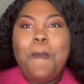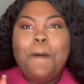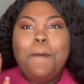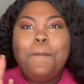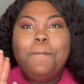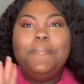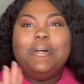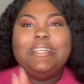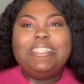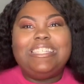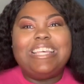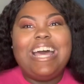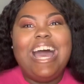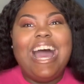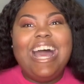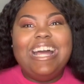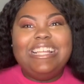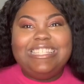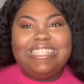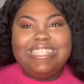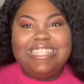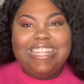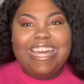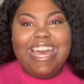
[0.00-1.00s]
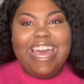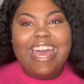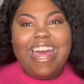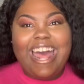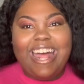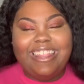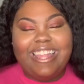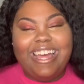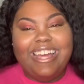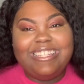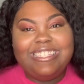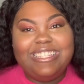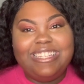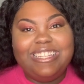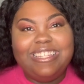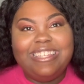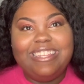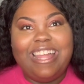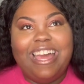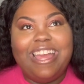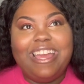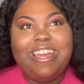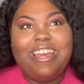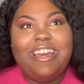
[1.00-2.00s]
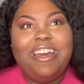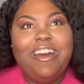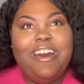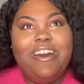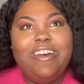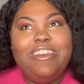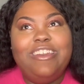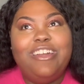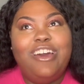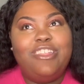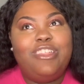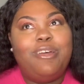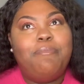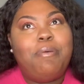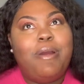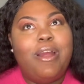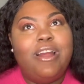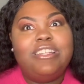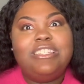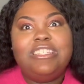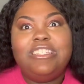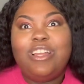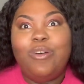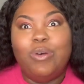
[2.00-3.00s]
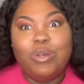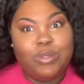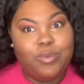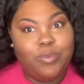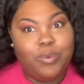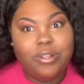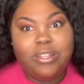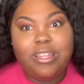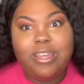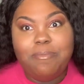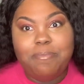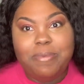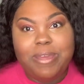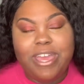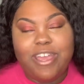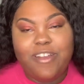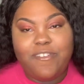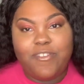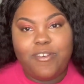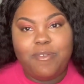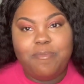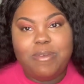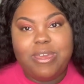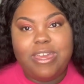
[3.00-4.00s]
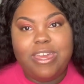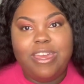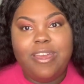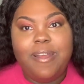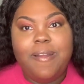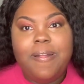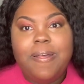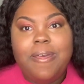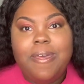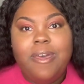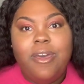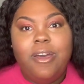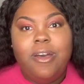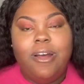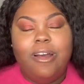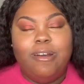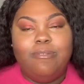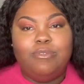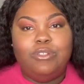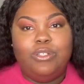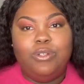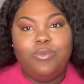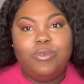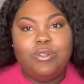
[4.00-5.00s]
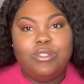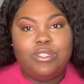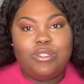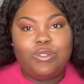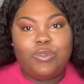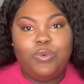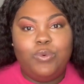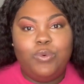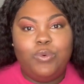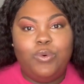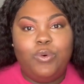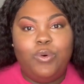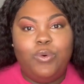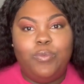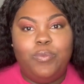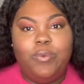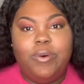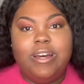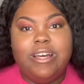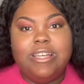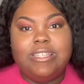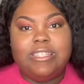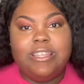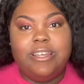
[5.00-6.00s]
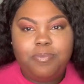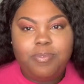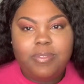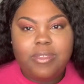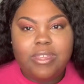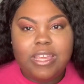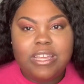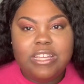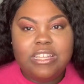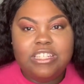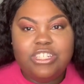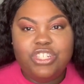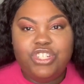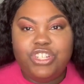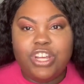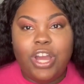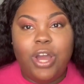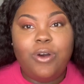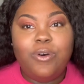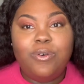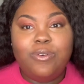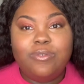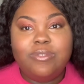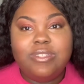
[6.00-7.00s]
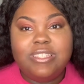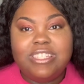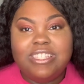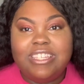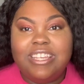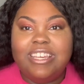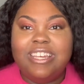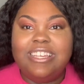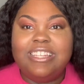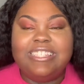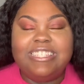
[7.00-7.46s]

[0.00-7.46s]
Besides that, I like to, like, another person that was really big for me doing school was Dean Jones.